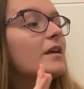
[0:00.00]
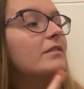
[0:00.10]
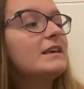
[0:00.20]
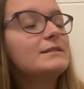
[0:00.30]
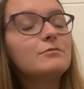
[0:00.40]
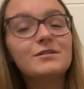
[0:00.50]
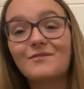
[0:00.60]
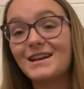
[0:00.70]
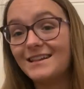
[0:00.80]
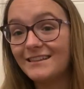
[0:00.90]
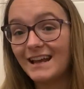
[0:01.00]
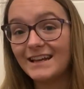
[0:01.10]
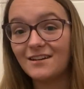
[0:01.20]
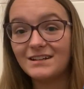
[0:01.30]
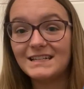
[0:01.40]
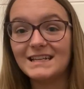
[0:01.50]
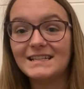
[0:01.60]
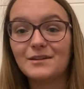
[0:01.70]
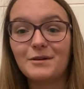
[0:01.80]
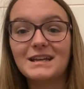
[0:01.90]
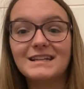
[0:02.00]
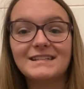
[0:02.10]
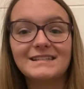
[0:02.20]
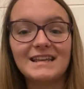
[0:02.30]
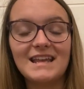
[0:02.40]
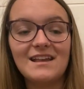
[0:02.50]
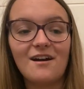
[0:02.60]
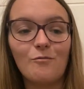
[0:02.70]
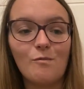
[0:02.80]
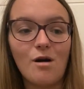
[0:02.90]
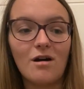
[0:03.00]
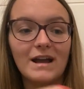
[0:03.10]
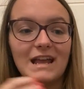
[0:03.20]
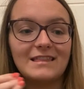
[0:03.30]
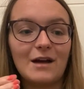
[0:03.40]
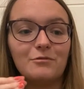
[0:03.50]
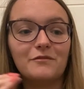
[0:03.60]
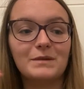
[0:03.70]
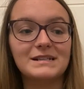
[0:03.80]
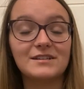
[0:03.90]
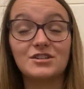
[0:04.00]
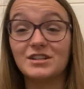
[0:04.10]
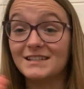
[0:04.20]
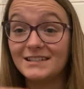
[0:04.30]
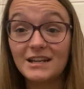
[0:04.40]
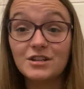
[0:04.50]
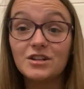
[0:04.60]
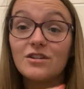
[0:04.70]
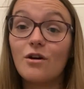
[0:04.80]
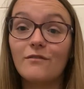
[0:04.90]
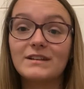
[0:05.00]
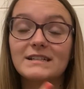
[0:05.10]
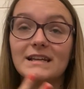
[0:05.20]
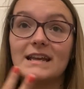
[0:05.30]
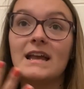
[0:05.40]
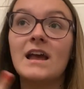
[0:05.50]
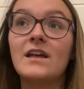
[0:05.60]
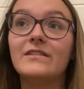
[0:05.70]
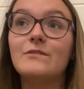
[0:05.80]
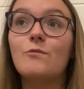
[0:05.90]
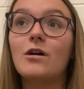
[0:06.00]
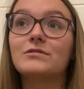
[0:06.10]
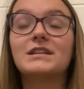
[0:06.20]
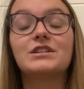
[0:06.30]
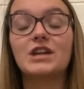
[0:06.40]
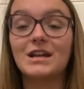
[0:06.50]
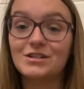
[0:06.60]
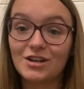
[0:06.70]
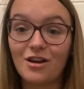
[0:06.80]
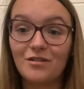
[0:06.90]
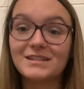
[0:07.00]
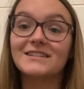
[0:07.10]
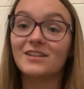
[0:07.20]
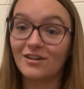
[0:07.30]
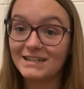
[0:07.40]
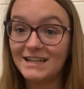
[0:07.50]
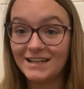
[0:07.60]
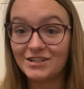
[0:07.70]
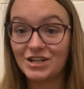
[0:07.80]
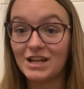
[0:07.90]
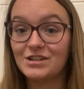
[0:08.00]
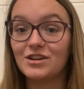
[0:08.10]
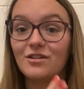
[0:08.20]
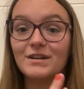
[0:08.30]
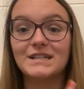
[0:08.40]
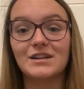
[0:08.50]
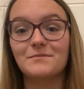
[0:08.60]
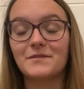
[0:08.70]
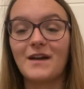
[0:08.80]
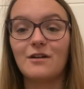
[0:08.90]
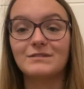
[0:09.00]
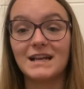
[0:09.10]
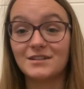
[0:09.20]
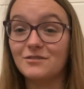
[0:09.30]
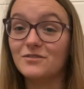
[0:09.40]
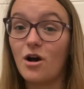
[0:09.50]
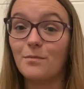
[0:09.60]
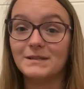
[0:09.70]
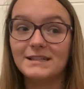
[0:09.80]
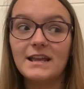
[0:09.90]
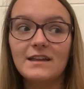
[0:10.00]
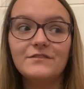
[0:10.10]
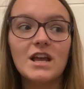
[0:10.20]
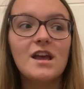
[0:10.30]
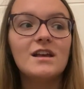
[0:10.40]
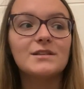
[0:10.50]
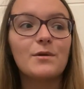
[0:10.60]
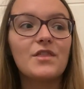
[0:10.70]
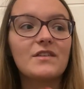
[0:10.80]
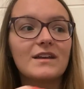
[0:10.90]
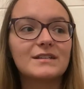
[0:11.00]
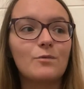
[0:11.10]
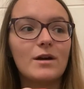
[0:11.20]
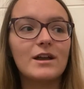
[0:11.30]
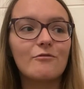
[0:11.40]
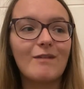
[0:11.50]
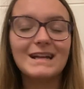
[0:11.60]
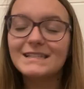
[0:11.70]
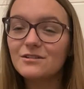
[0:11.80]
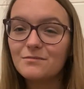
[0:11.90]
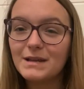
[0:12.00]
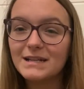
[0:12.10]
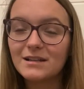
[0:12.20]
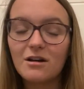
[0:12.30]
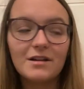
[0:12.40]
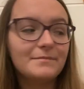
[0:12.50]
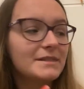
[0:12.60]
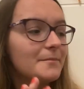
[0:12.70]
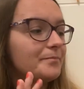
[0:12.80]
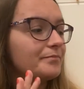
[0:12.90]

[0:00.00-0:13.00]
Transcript: This was written in the late 90s, so I can see why that would have been such a distinction. Obviously, the world has changed a lot, society has changed a lot in terms of how tattoos are perceived. So I think that's why it grated on me at times.